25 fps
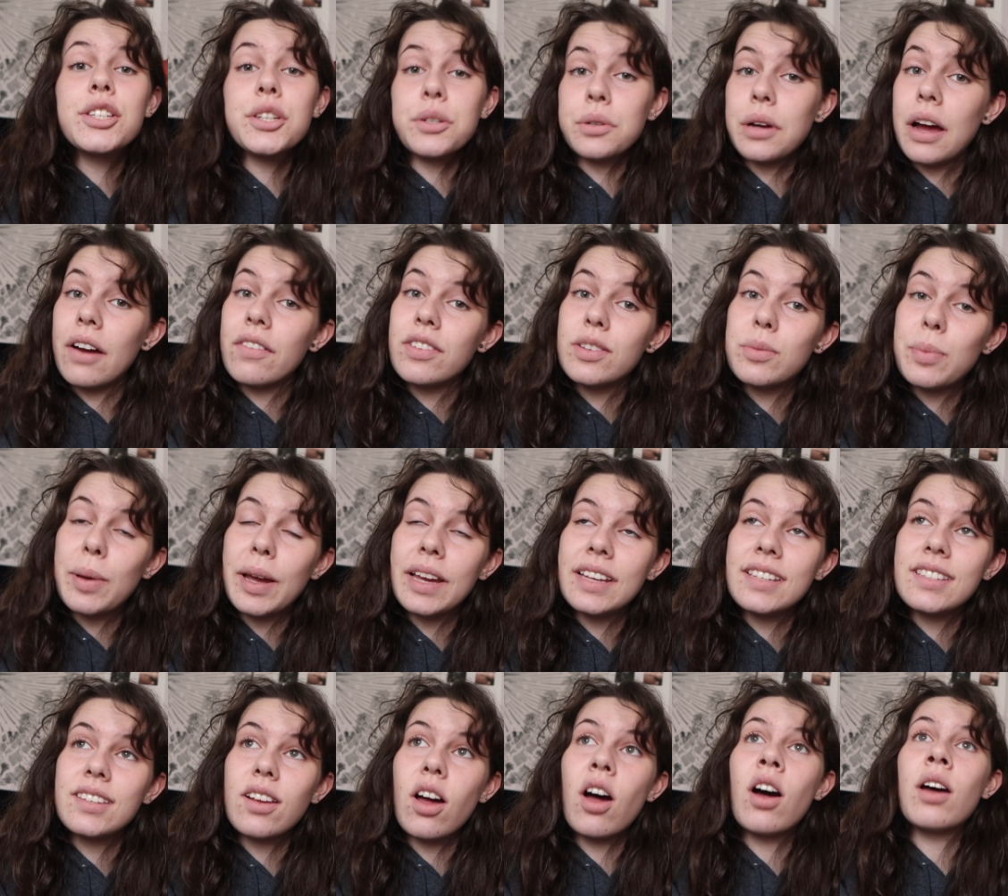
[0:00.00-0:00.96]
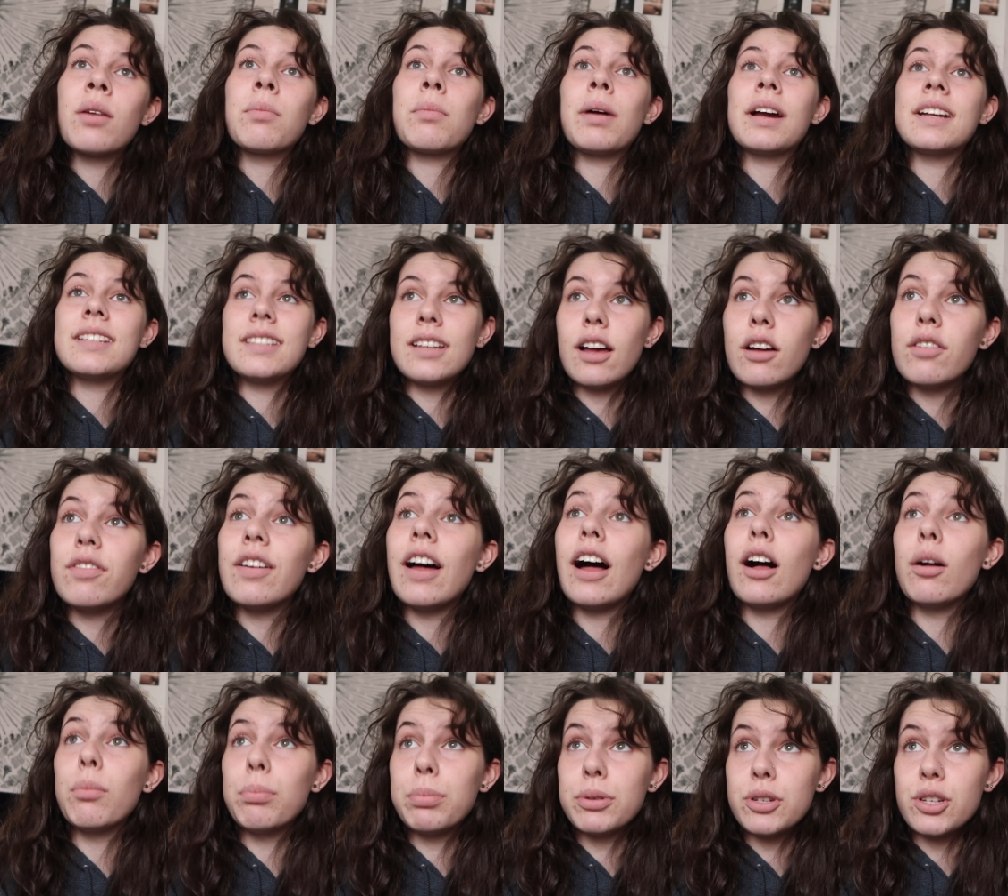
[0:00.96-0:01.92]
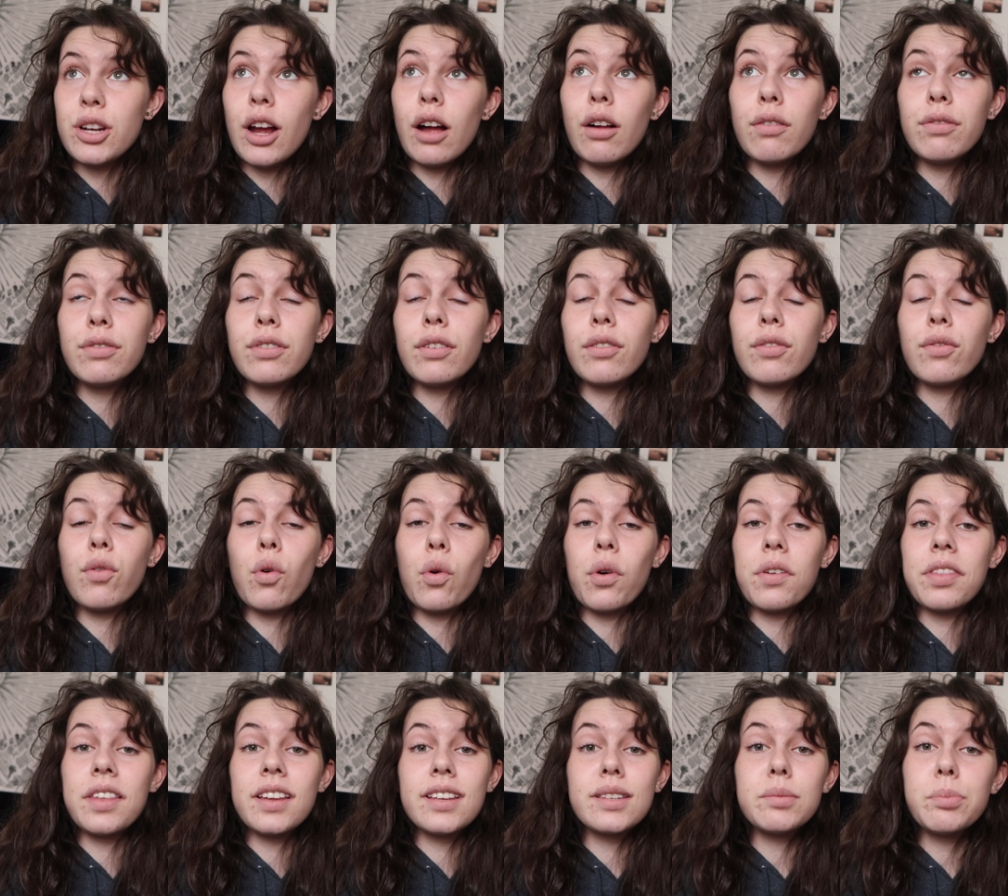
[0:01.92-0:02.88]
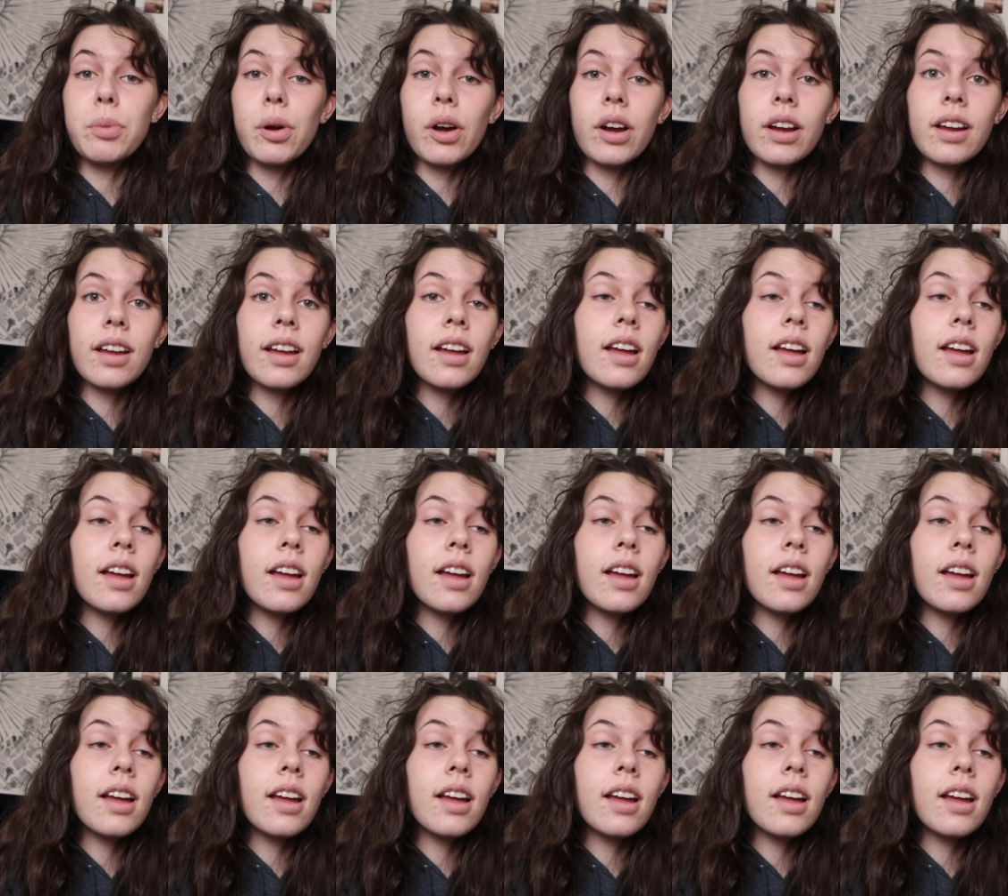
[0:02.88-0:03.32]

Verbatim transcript: do have space on my self-help shelf for this book,